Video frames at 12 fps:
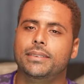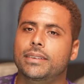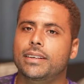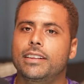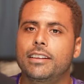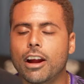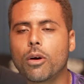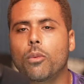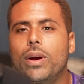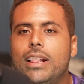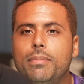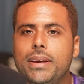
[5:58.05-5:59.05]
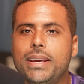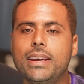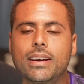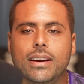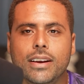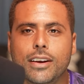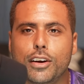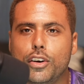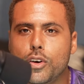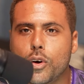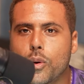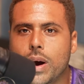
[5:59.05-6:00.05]
there will be
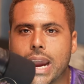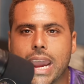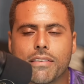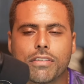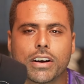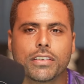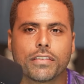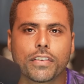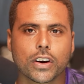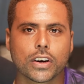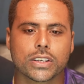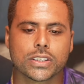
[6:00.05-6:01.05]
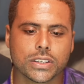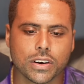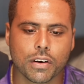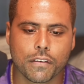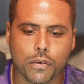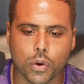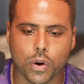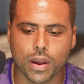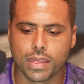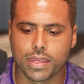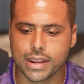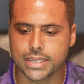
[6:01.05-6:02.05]
no Evan Ferguson for
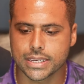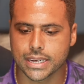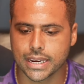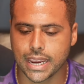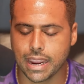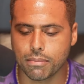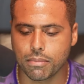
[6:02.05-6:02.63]
this game.